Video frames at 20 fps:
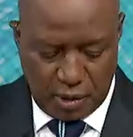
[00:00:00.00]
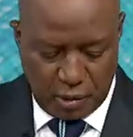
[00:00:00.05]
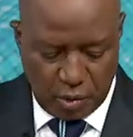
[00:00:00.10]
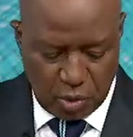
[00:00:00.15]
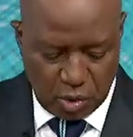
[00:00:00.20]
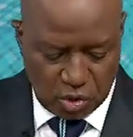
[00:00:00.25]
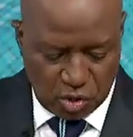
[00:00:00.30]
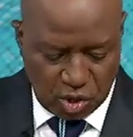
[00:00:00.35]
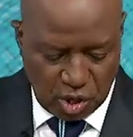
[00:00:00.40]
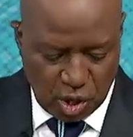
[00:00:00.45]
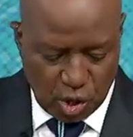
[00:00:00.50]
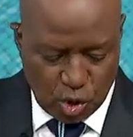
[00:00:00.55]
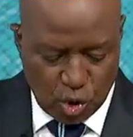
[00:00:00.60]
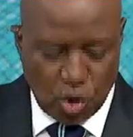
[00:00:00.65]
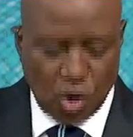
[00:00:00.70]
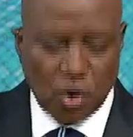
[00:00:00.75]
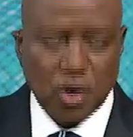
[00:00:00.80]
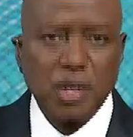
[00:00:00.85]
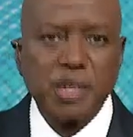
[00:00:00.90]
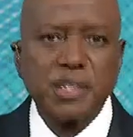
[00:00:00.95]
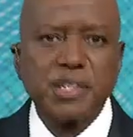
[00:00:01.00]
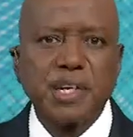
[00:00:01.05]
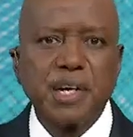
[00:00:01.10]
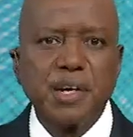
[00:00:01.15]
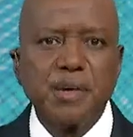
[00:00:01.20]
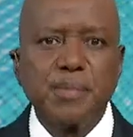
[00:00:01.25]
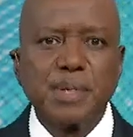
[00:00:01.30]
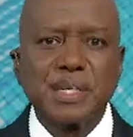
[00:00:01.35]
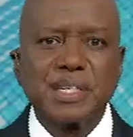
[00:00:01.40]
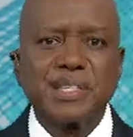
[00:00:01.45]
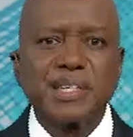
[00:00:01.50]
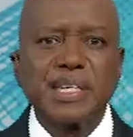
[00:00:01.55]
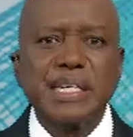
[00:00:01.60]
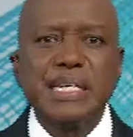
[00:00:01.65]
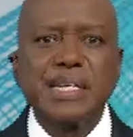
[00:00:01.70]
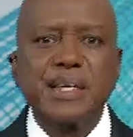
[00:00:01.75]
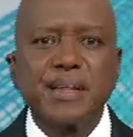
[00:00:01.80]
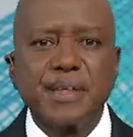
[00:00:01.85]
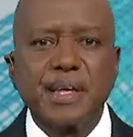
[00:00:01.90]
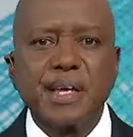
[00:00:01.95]
There was uh, Ronald
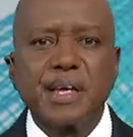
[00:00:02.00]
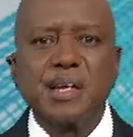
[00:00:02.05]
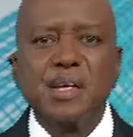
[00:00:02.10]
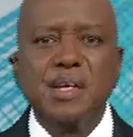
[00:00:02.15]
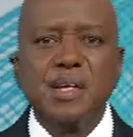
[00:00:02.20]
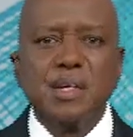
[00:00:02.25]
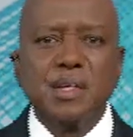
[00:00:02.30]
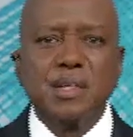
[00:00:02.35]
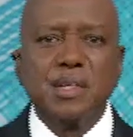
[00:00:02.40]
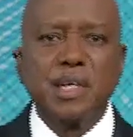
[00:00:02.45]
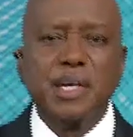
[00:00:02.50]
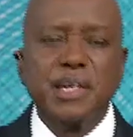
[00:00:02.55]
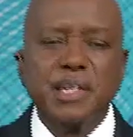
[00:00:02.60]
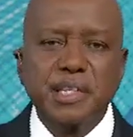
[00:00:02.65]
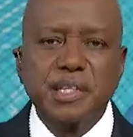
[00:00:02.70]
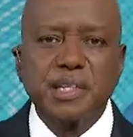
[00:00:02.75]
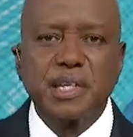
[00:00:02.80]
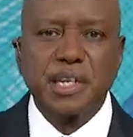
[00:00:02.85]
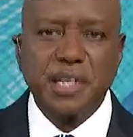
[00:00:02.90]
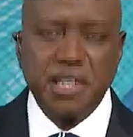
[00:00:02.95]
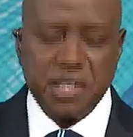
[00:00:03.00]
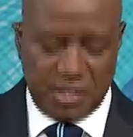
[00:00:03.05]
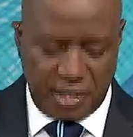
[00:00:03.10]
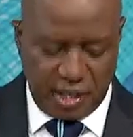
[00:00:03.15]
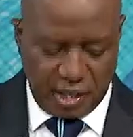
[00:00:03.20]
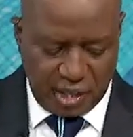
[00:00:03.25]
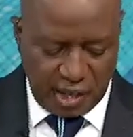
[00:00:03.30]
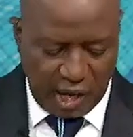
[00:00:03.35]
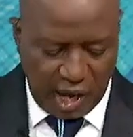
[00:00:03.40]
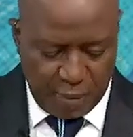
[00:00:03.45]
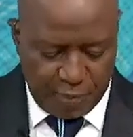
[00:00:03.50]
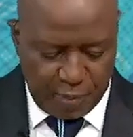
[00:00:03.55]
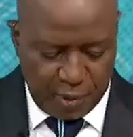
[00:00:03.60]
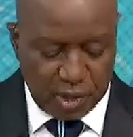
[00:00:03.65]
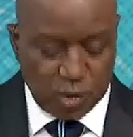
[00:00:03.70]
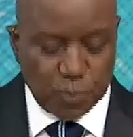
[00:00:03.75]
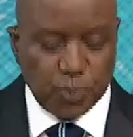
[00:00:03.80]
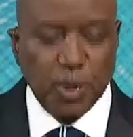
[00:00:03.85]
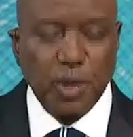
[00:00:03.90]
Masinda, the, in the Eastern Cape.